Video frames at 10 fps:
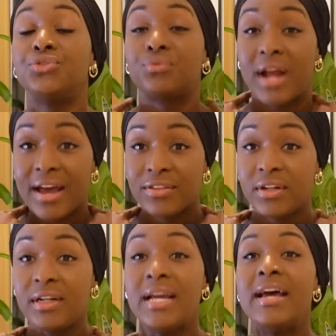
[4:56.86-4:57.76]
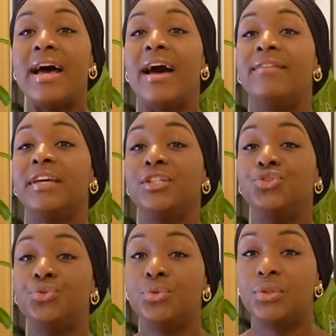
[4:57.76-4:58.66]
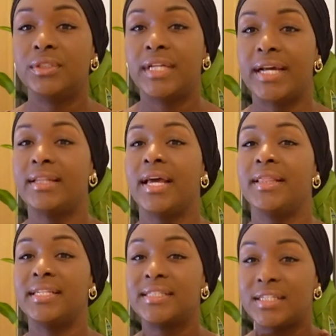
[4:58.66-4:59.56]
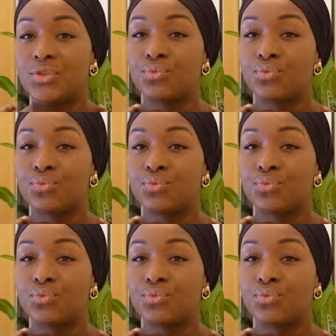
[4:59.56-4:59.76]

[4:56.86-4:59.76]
rather have a jewel neckline that sits